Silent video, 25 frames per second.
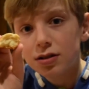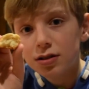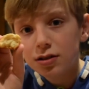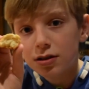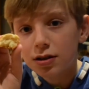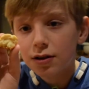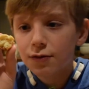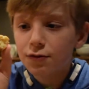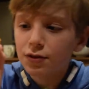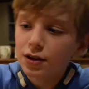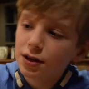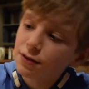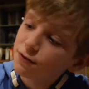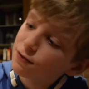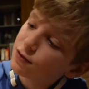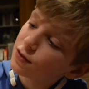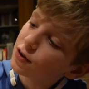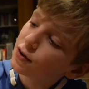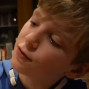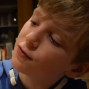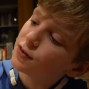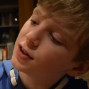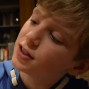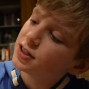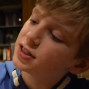lovely,
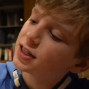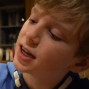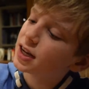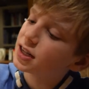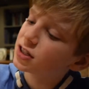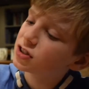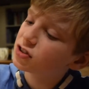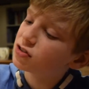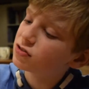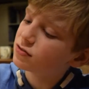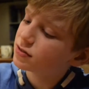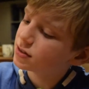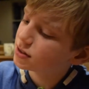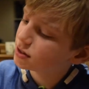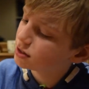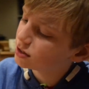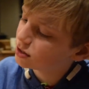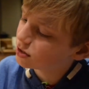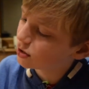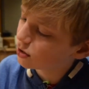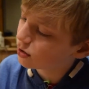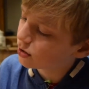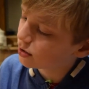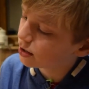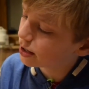fluffy texture
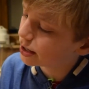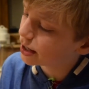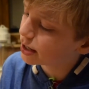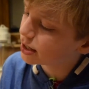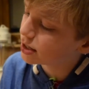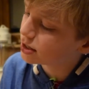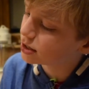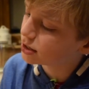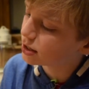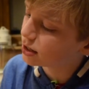inside,